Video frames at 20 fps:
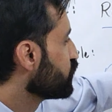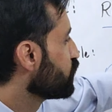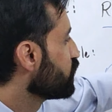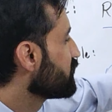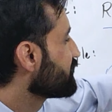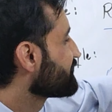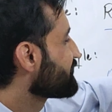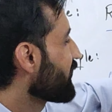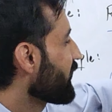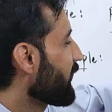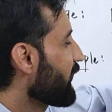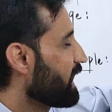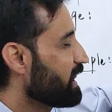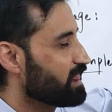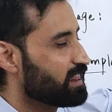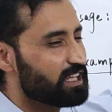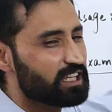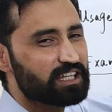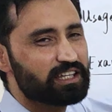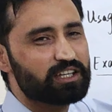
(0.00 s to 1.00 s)
you will stay
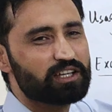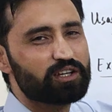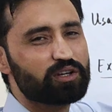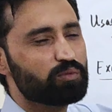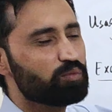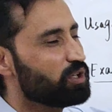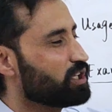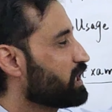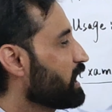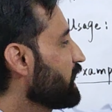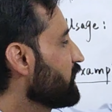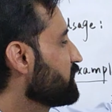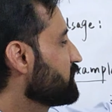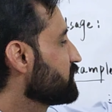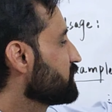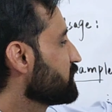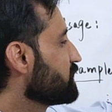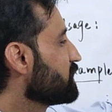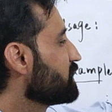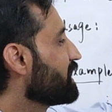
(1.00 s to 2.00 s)
healthy. We get
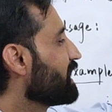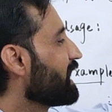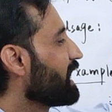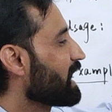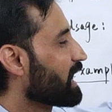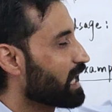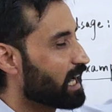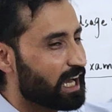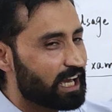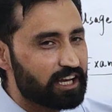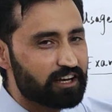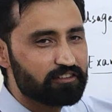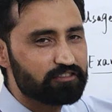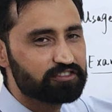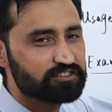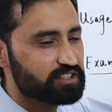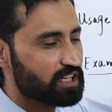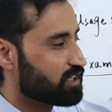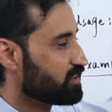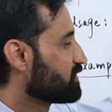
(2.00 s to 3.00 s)
a kind of
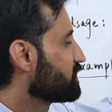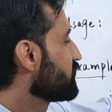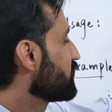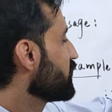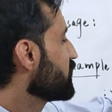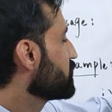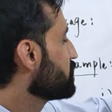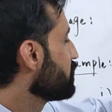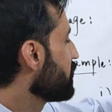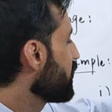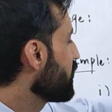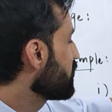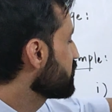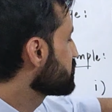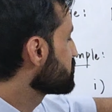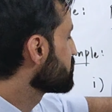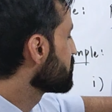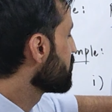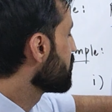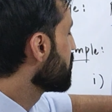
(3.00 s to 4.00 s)
sense. It
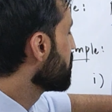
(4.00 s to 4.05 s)
makes